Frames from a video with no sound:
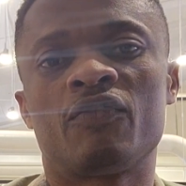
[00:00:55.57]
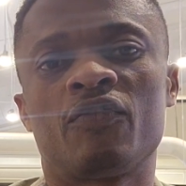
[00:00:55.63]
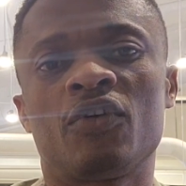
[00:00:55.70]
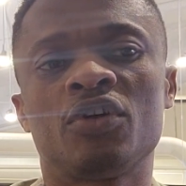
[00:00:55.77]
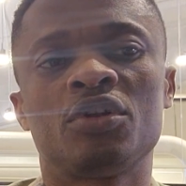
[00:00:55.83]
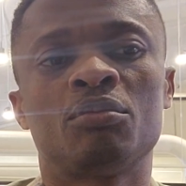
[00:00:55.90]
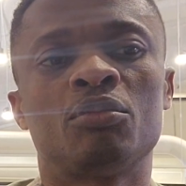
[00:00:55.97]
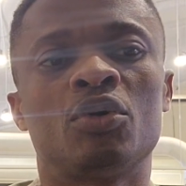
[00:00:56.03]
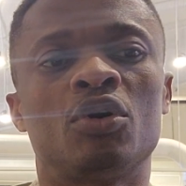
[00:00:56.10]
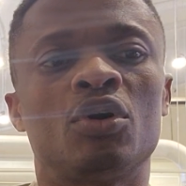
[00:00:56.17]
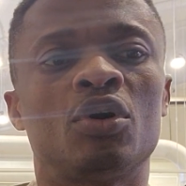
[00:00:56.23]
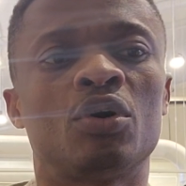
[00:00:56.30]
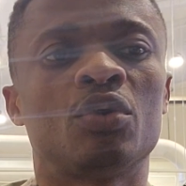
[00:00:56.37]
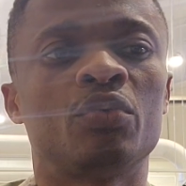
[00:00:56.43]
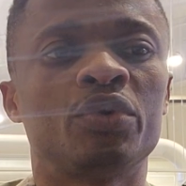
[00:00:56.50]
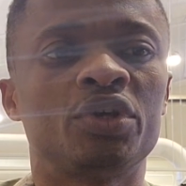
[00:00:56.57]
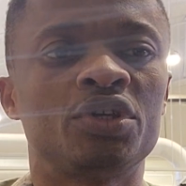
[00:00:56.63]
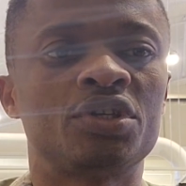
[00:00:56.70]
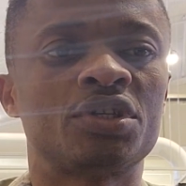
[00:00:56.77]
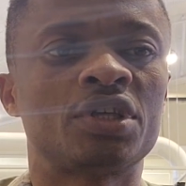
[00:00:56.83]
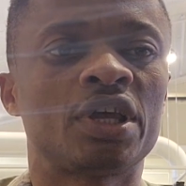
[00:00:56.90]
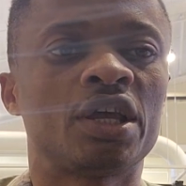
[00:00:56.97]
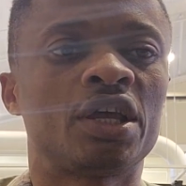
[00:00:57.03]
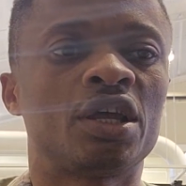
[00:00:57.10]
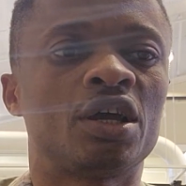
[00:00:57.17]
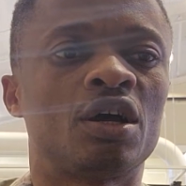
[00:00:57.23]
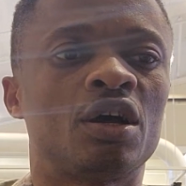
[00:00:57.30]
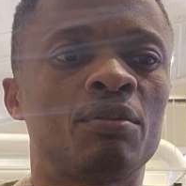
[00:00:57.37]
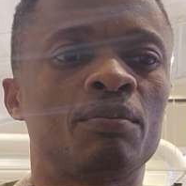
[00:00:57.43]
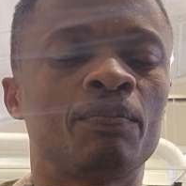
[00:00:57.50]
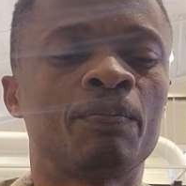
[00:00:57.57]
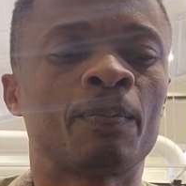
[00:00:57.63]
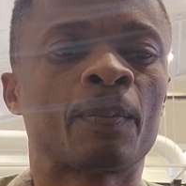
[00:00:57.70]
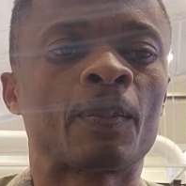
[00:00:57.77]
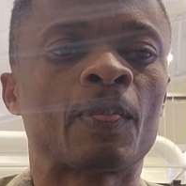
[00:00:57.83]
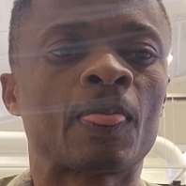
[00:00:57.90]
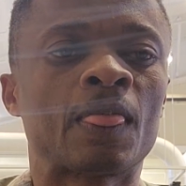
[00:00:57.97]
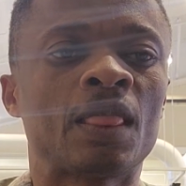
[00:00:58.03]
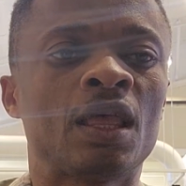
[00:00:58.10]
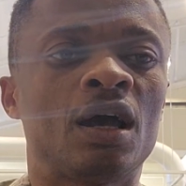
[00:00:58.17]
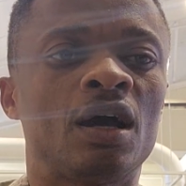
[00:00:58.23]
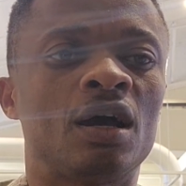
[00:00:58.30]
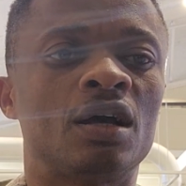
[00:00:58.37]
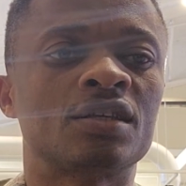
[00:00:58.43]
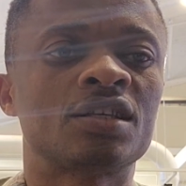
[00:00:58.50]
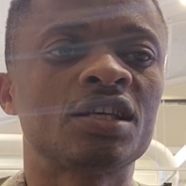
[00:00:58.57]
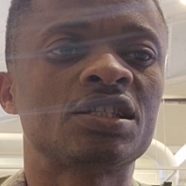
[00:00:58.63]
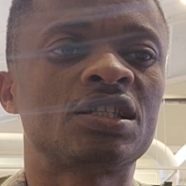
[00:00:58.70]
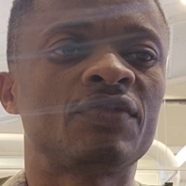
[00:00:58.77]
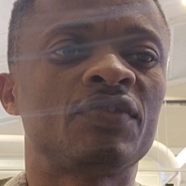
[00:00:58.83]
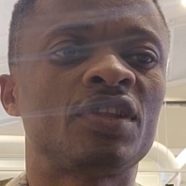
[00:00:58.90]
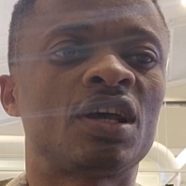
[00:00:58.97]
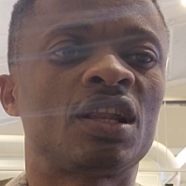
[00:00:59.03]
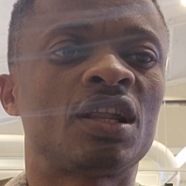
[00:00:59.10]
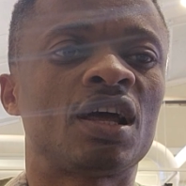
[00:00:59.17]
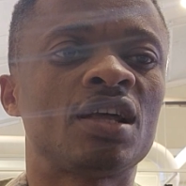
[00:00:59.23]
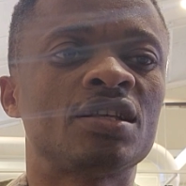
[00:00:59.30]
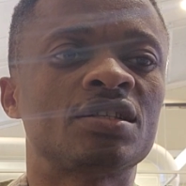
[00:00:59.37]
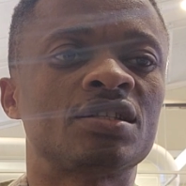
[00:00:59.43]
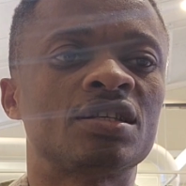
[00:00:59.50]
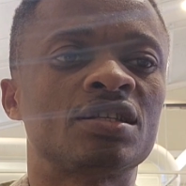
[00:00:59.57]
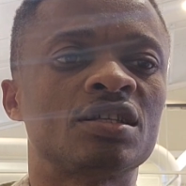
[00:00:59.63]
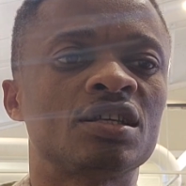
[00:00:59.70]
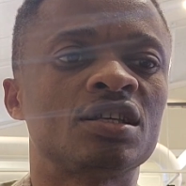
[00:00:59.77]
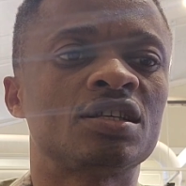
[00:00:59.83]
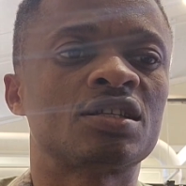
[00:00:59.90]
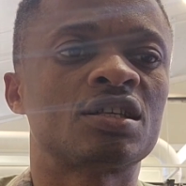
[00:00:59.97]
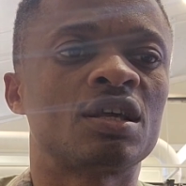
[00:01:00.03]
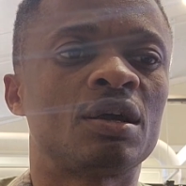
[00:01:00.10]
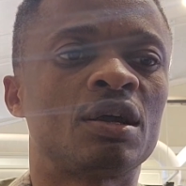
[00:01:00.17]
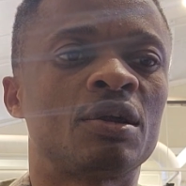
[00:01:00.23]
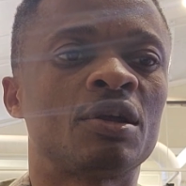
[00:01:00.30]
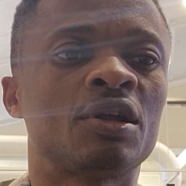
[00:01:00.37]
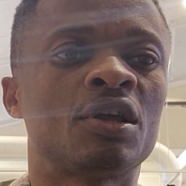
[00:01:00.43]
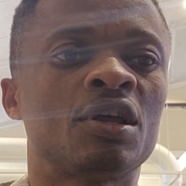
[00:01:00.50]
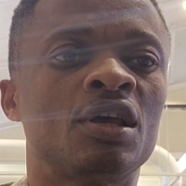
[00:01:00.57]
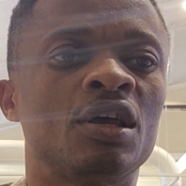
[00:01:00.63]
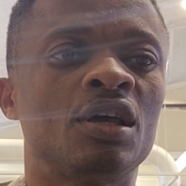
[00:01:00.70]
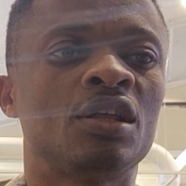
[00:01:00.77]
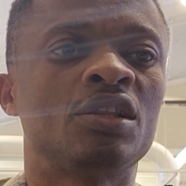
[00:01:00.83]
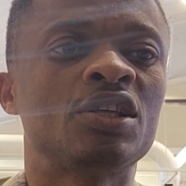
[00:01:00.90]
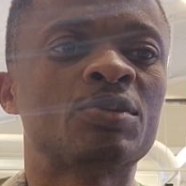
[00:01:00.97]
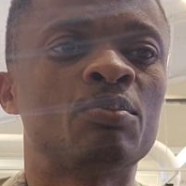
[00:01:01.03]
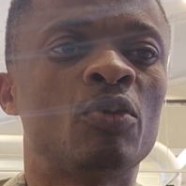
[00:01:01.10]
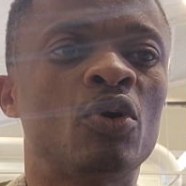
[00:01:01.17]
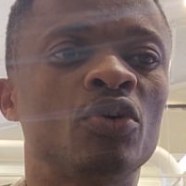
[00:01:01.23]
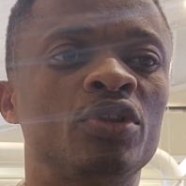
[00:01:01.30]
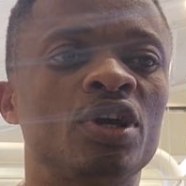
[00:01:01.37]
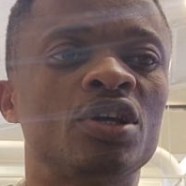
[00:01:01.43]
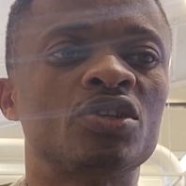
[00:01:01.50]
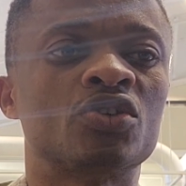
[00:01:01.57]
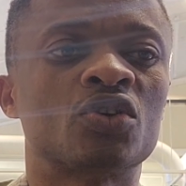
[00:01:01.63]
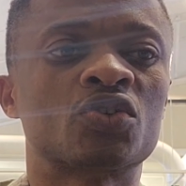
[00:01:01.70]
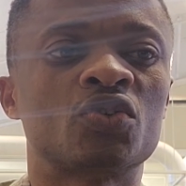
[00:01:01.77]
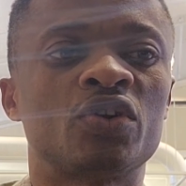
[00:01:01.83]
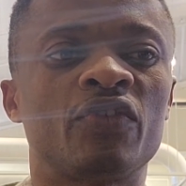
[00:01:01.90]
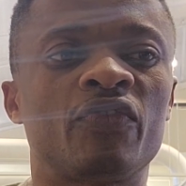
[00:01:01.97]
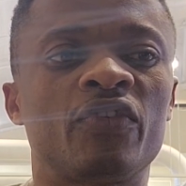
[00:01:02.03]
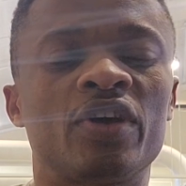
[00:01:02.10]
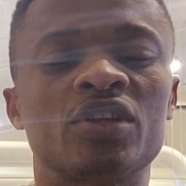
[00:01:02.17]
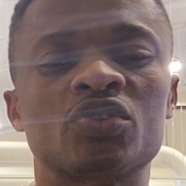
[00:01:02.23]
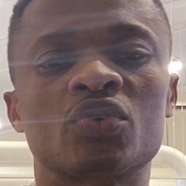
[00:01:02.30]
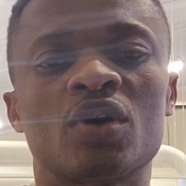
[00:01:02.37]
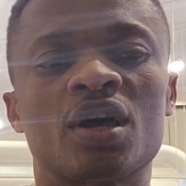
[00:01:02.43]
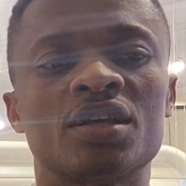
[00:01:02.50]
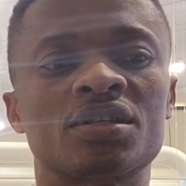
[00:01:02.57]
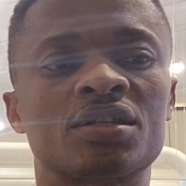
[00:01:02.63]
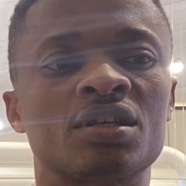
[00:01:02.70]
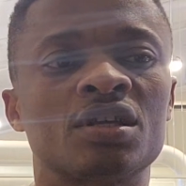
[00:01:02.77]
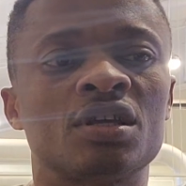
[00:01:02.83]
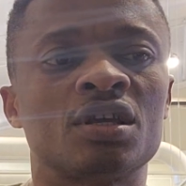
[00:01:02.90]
Furthermore, we say sensitivity analysis is this model is also referred to as